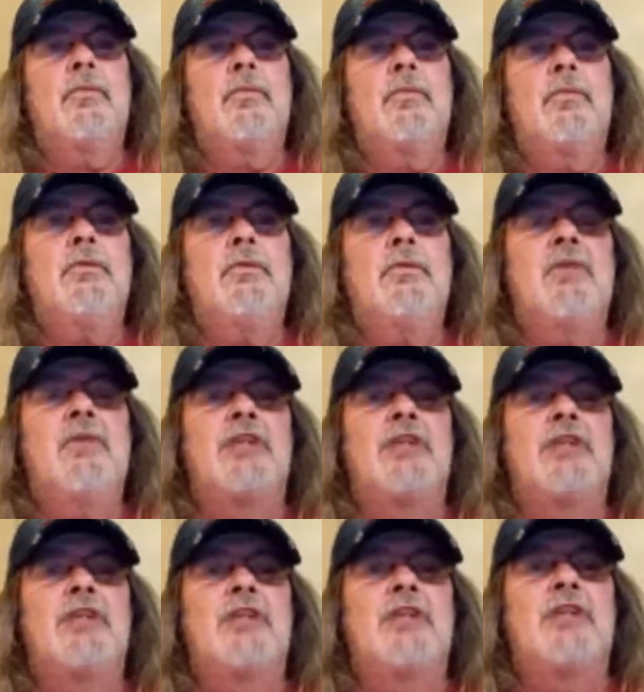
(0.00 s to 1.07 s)
He reminds me
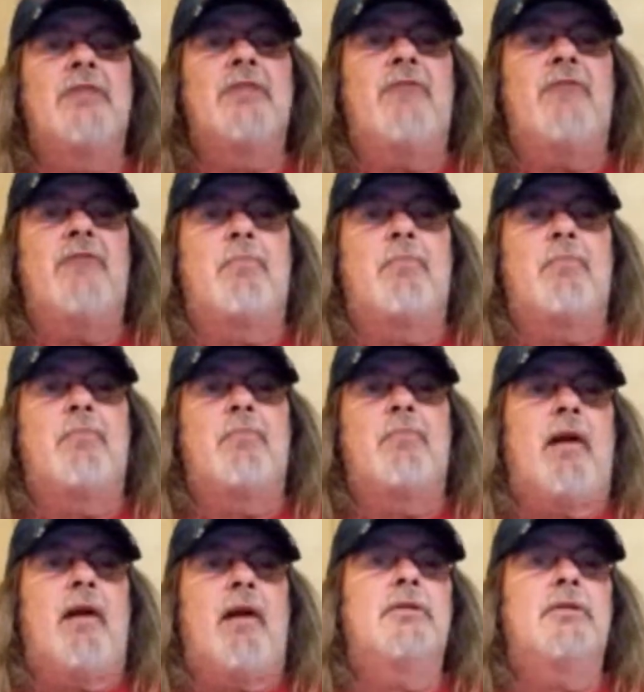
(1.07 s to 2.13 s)
of a vampire.
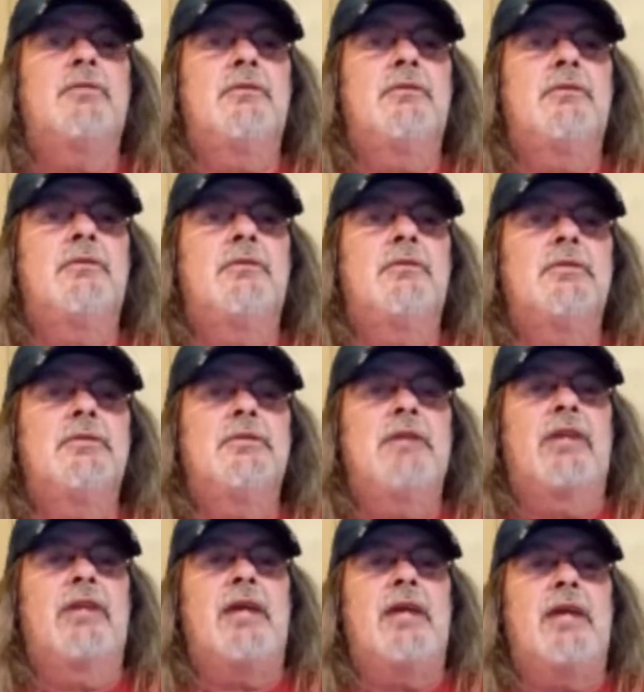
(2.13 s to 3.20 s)
Got
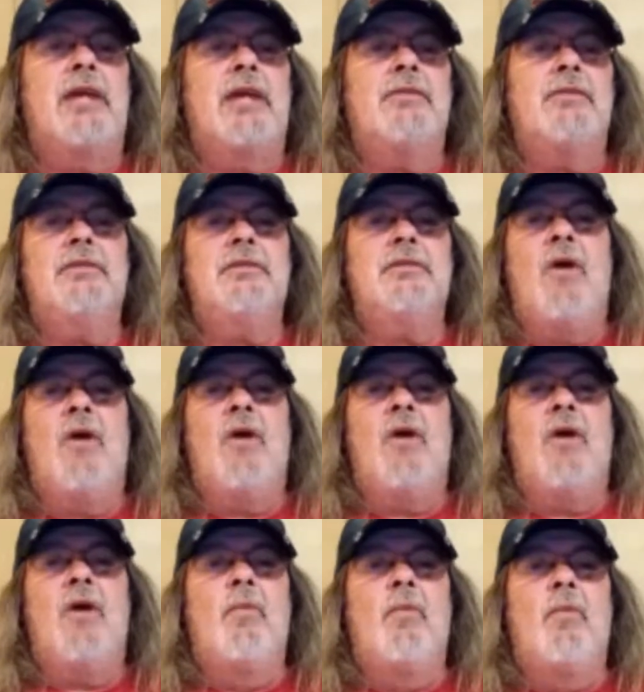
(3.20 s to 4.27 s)
that he's an old
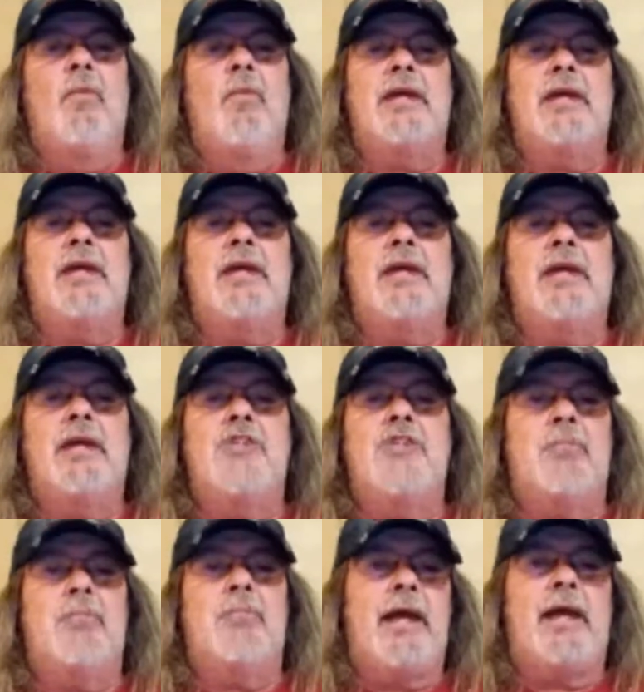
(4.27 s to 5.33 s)
man with that jet
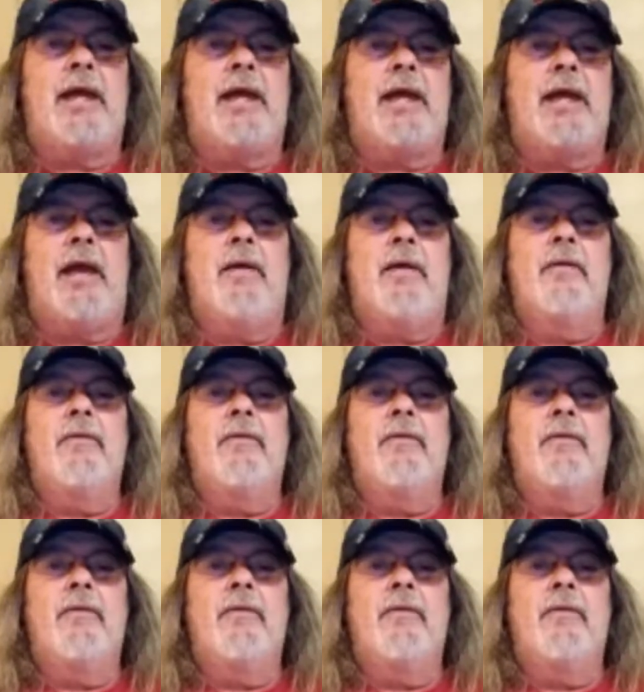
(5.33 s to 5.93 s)
black hair.